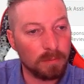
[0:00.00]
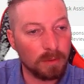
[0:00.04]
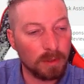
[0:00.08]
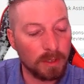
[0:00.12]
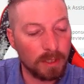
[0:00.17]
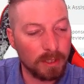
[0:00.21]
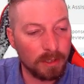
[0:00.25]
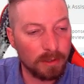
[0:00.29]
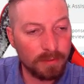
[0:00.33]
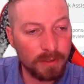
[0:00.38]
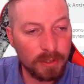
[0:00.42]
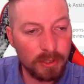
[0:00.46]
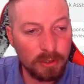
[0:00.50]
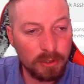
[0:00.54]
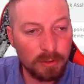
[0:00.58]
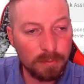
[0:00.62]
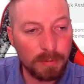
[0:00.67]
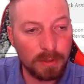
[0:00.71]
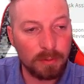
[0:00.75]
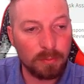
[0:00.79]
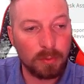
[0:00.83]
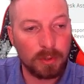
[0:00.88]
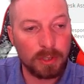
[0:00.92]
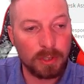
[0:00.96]
later video,
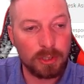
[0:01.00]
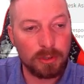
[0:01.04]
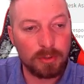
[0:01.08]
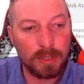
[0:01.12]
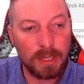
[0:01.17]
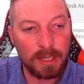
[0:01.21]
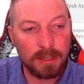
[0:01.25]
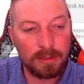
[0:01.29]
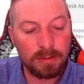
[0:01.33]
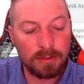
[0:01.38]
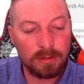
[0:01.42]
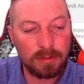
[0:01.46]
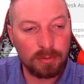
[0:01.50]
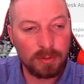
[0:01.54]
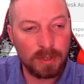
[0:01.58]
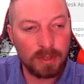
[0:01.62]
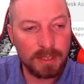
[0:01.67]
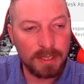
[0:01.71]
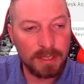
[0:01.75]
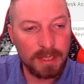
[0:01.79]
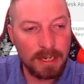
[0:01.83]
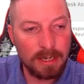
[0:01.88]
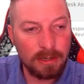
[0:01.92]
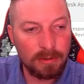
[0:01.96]
but what you can do
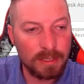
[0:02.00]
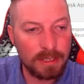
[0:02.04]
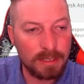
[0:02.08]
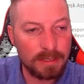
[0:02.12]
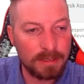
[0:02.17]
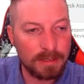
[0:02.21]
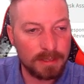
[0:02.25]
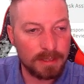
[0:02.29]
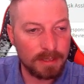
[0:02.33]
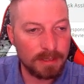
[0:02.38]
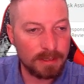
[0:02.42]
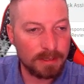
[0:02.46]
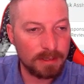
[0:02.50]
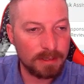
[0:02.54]
right now is get